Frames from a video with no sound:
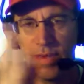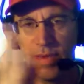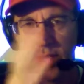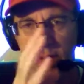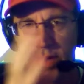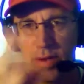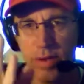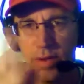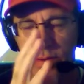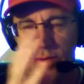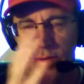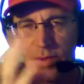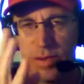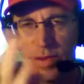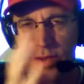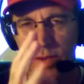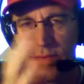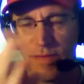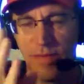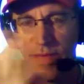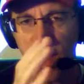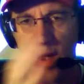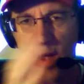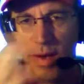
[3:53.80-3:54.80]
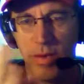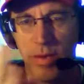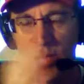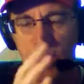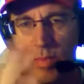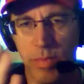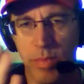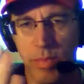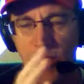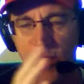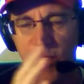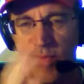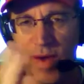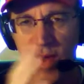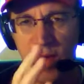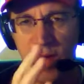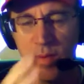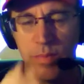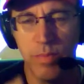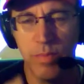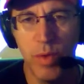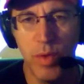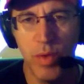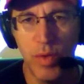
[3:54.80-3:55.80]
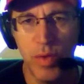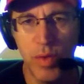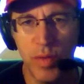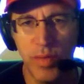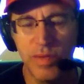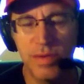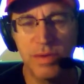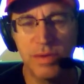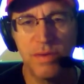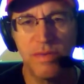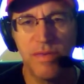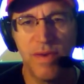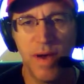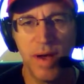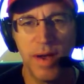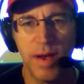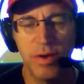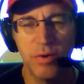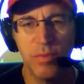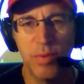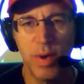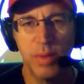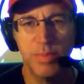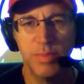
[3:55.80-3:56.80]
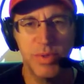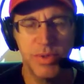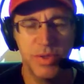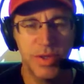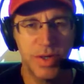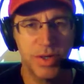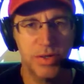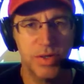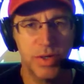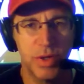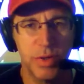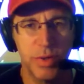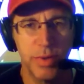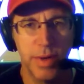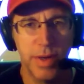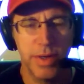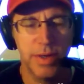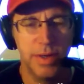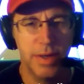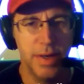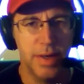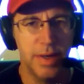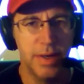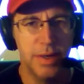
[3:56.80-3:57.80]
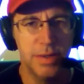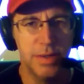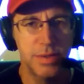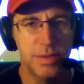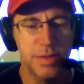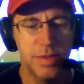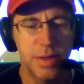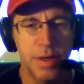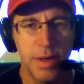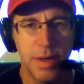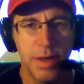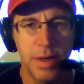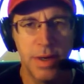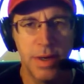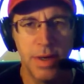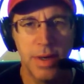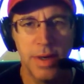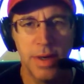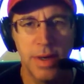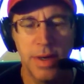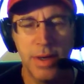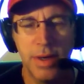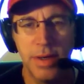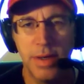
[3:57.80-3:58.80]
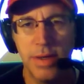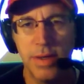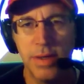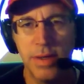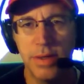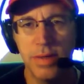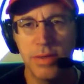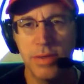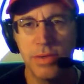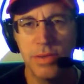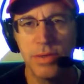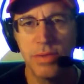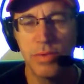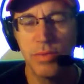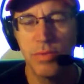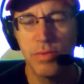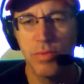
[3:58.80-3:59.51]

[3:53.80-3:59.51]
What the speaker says: flickers, fire moves. Fire represents our ideas. It is